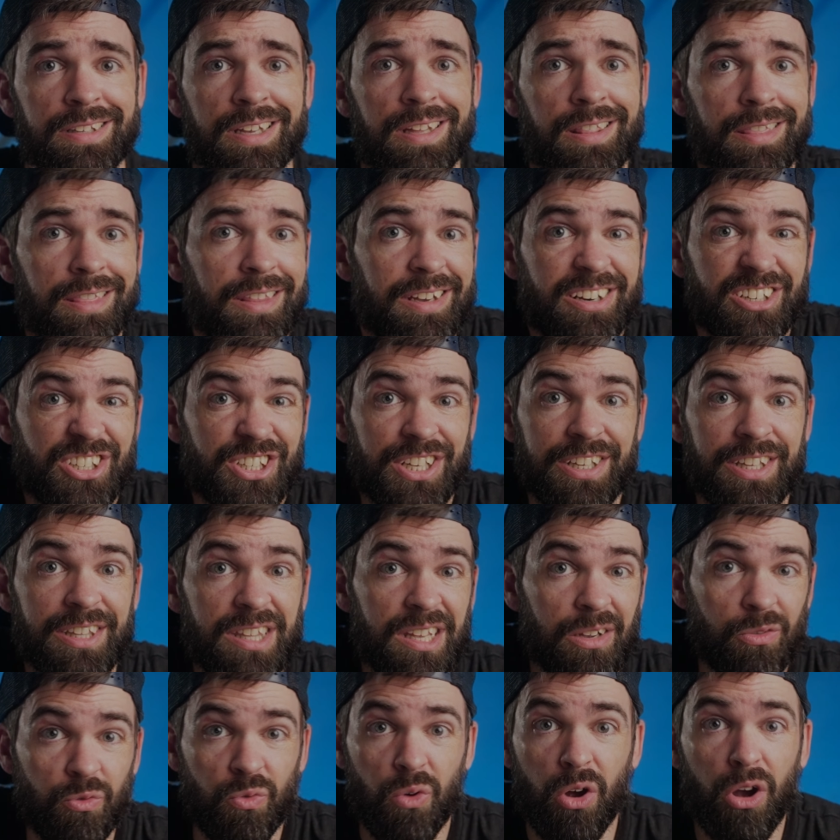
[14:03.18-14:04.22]
that there's
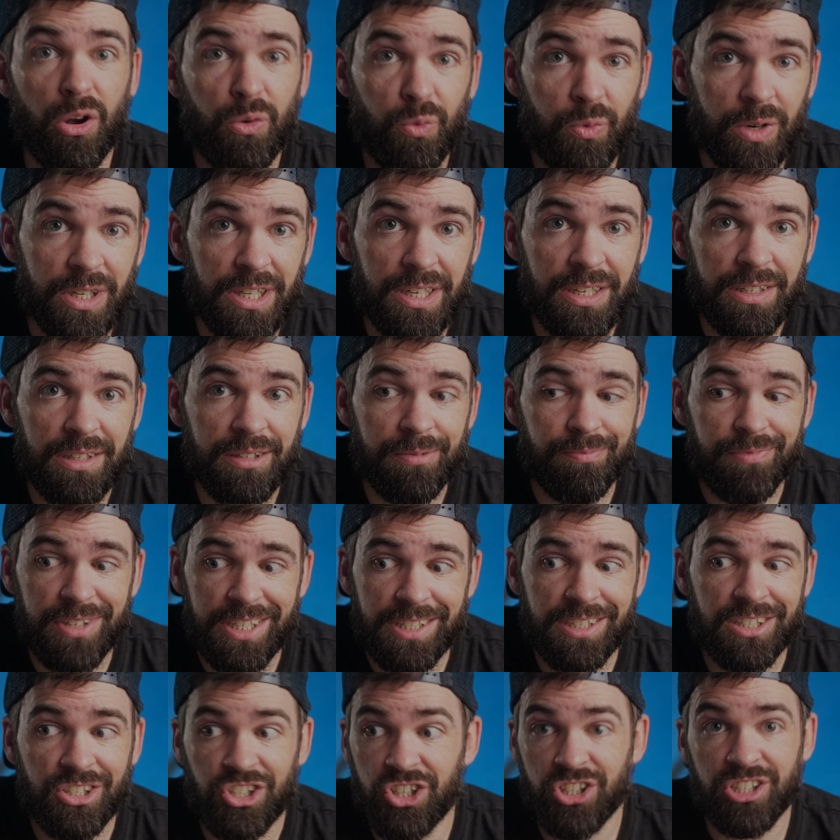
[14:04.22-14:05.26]
anything wrong with it,
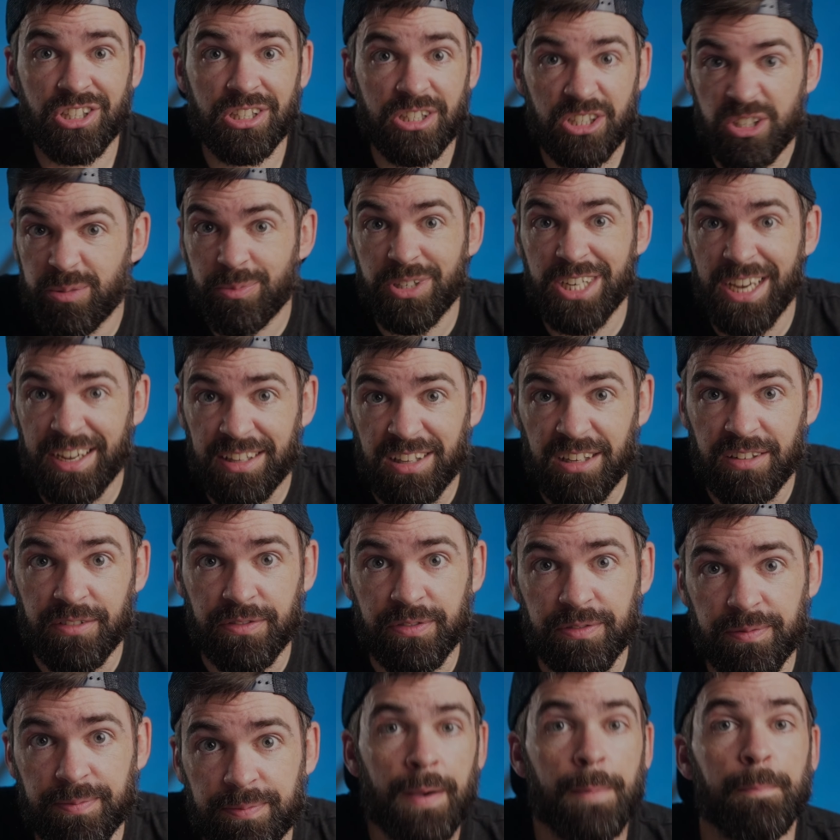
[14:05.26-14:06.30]
it's just subjective.
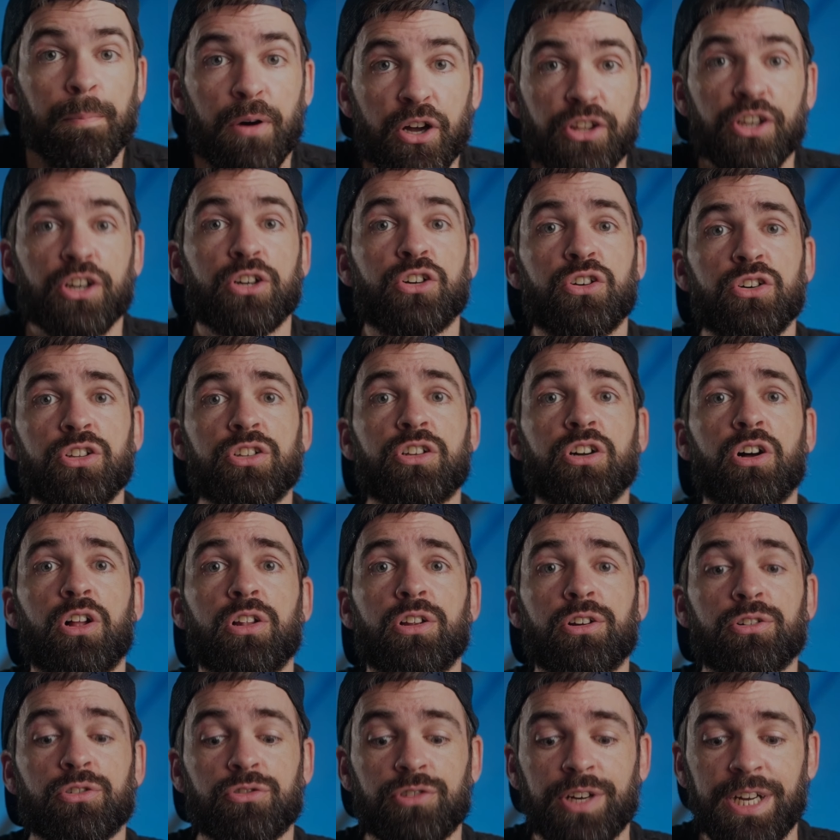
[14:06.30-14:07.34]
But a good
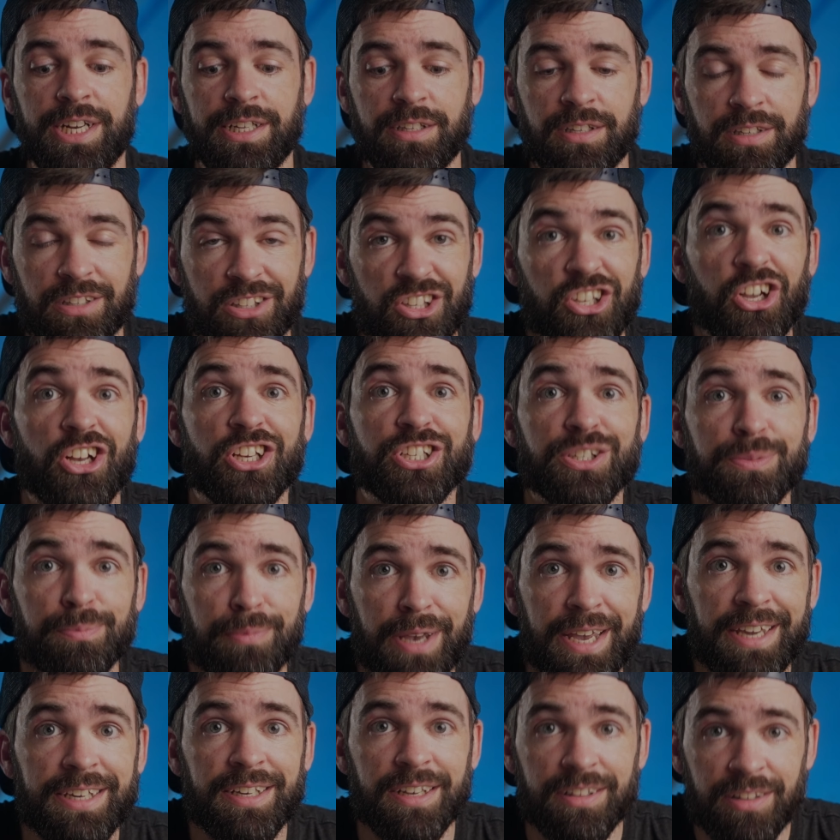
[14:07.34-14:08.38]
color grade does
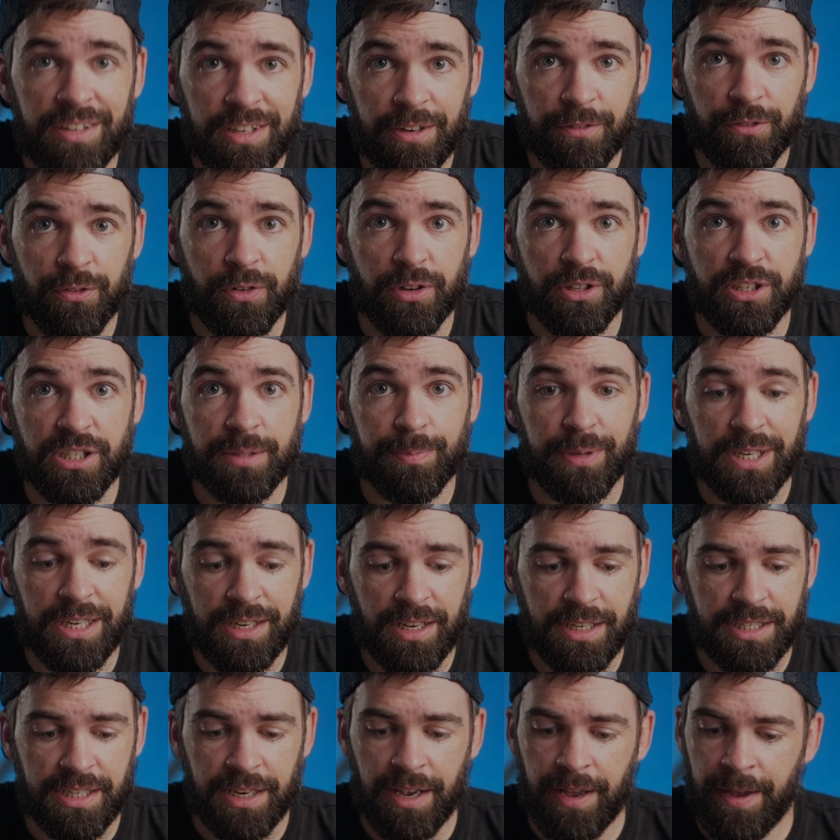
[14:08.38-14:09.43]
make a difference
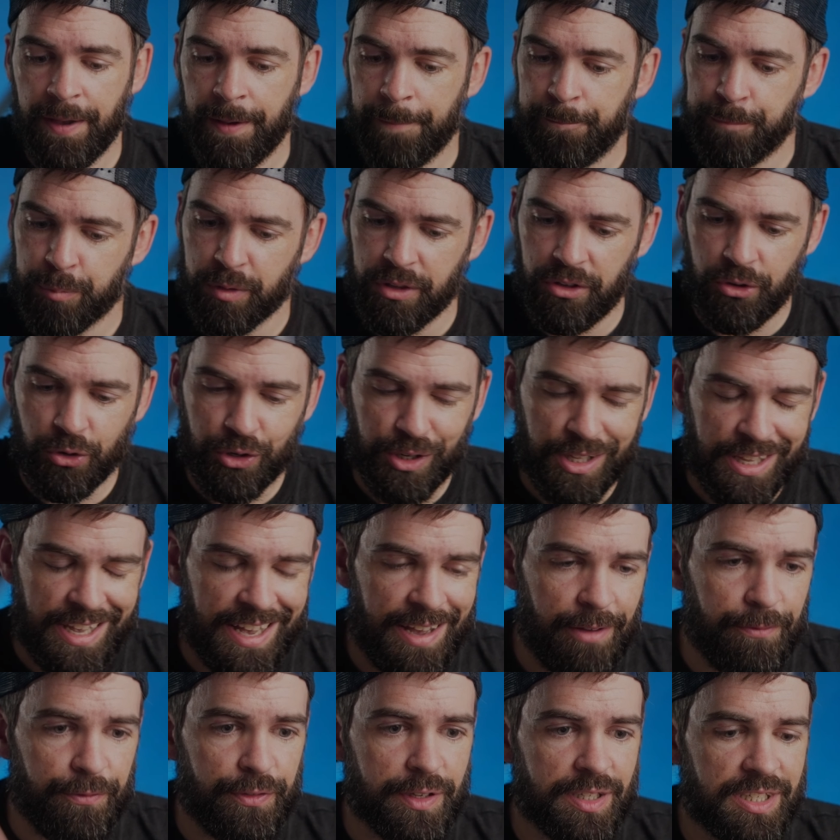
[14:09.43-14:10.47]
because you can
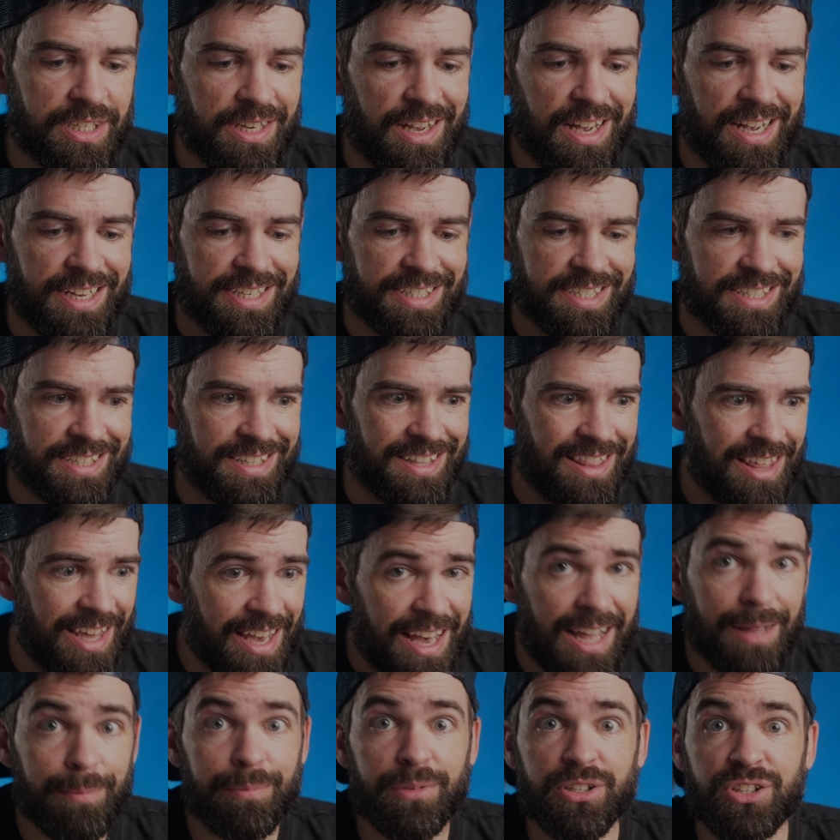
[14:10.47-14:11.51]
emphasize the
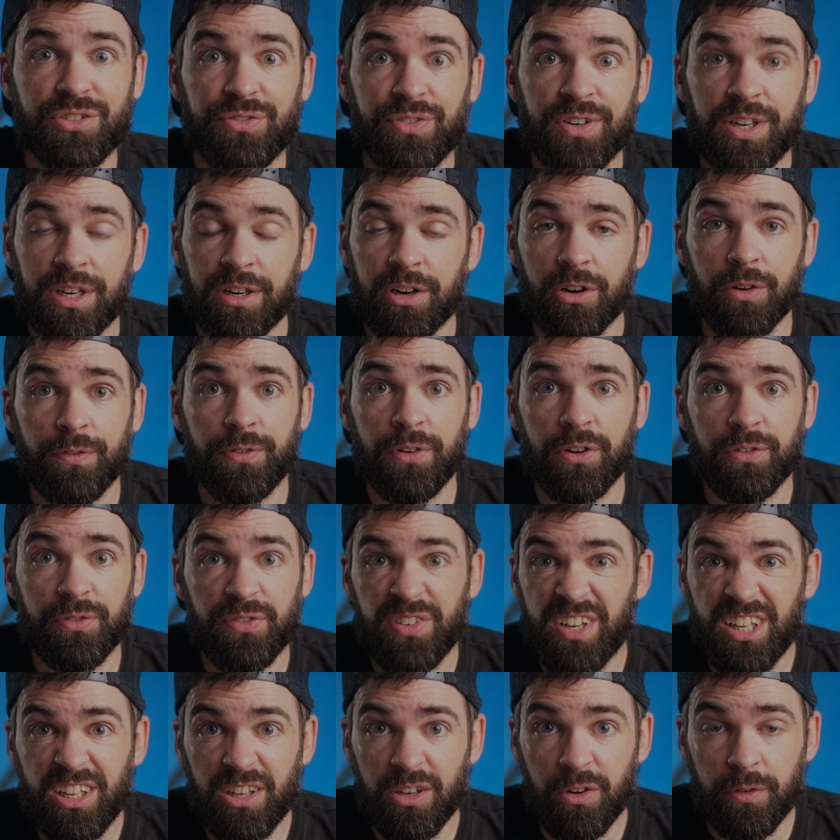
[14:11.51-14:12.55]
atmosphere of your
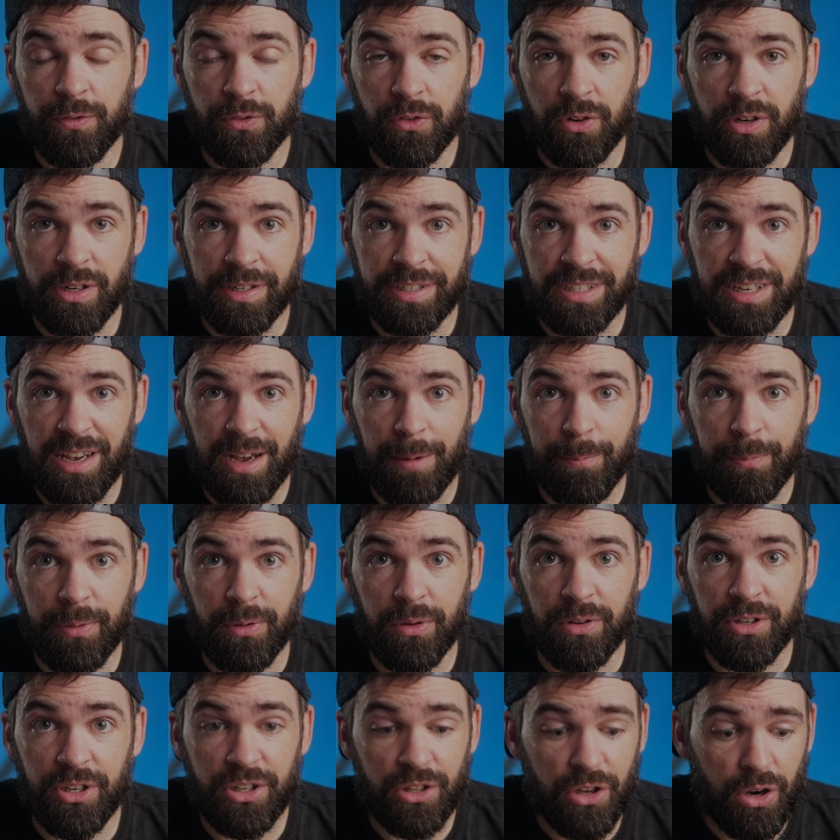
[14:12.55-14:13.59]
video, for
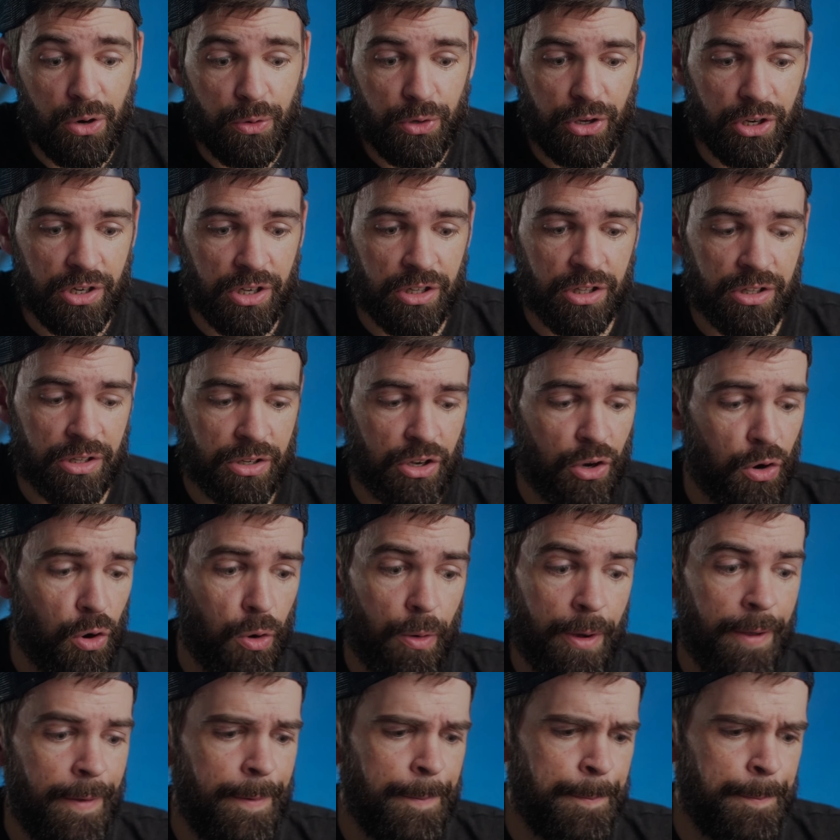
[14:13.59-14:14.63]
example. You know, you can go